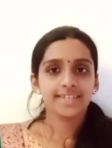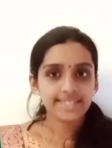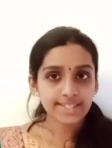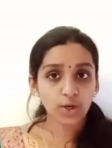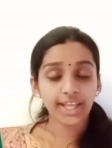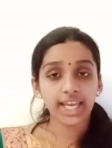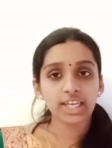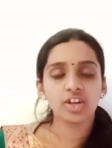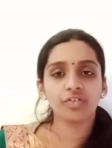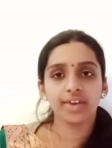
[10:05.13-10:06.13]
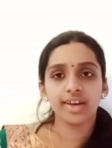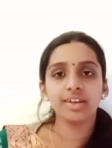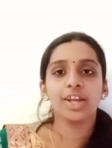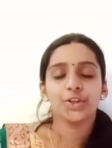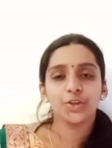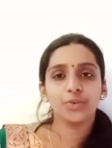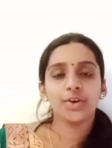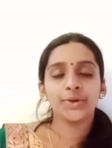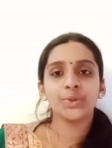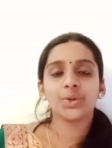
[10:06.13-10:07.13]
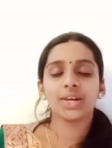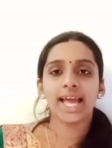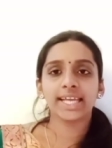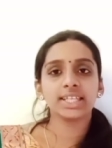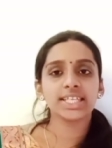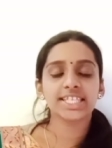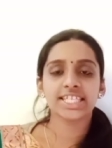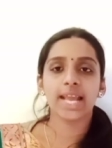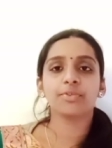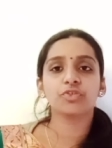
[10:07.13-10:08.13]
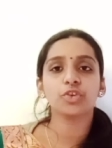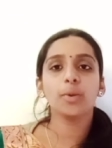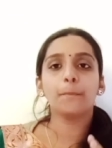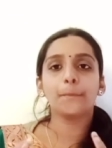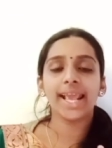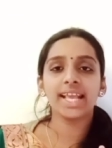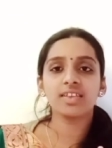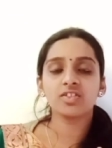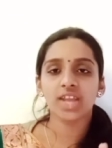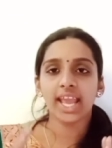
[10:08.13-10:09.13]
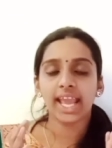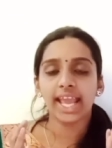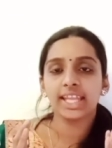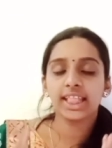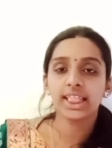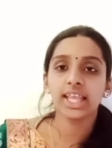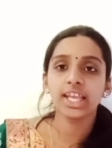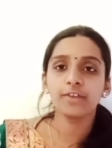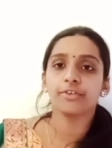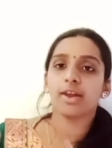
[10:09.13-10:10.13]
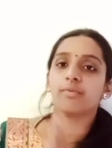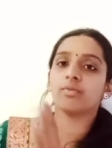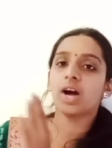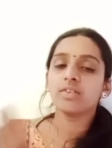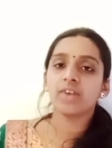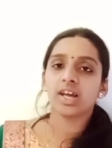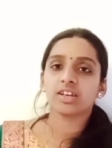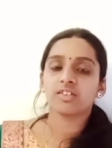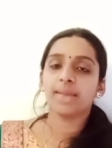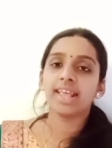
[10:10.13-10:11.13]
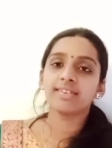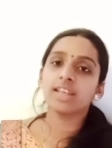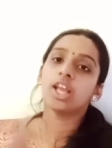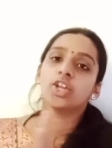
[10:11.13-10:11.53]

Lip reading: So dear children, you want to write the steps to paste anything from one workspace